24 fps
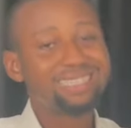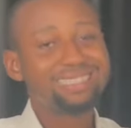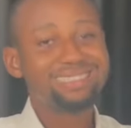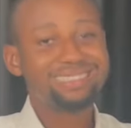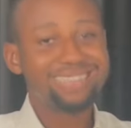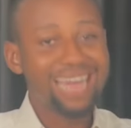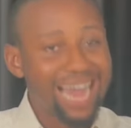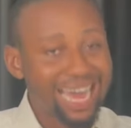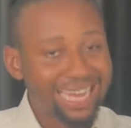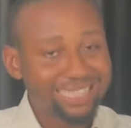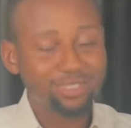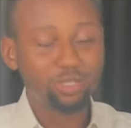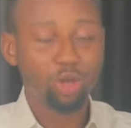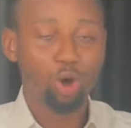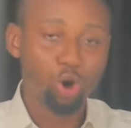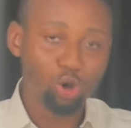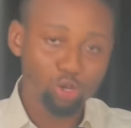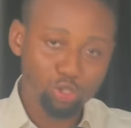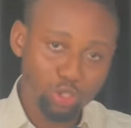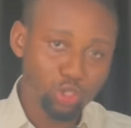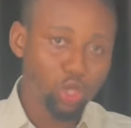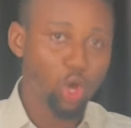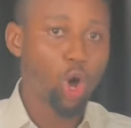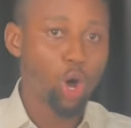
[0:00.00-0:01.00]
that
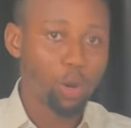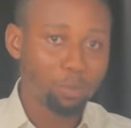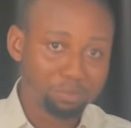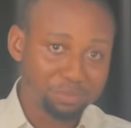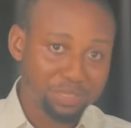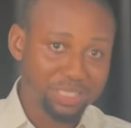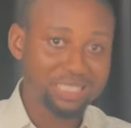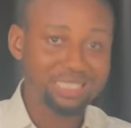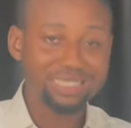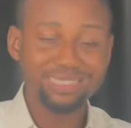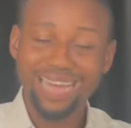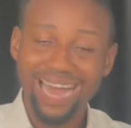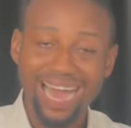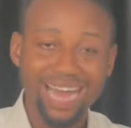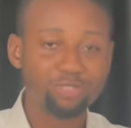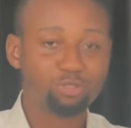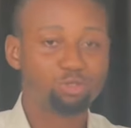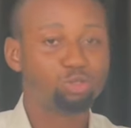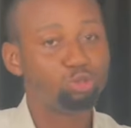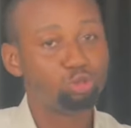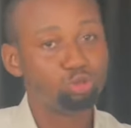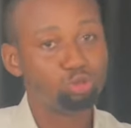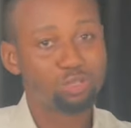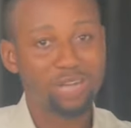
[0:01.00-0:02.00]
does not mean
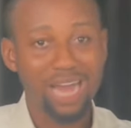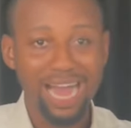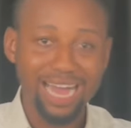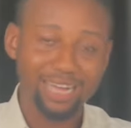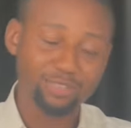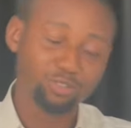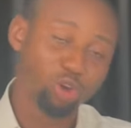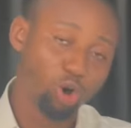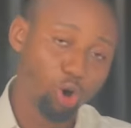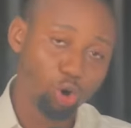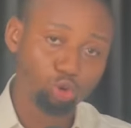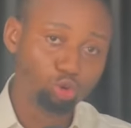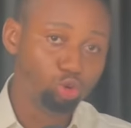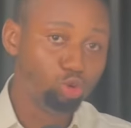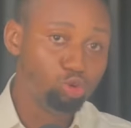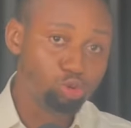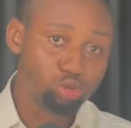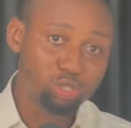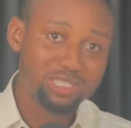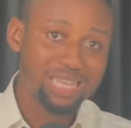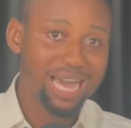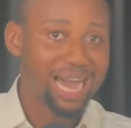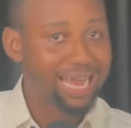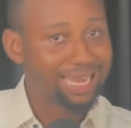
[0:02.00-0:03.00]
that you cannot
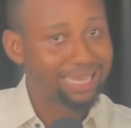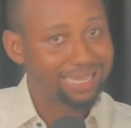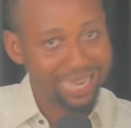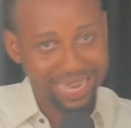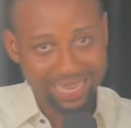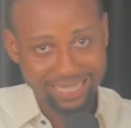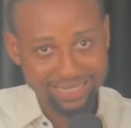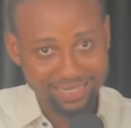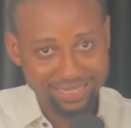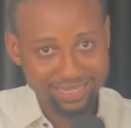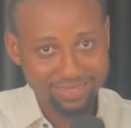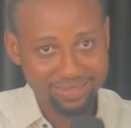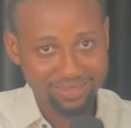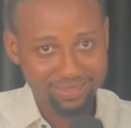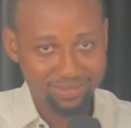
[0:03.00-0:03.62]
lose that land.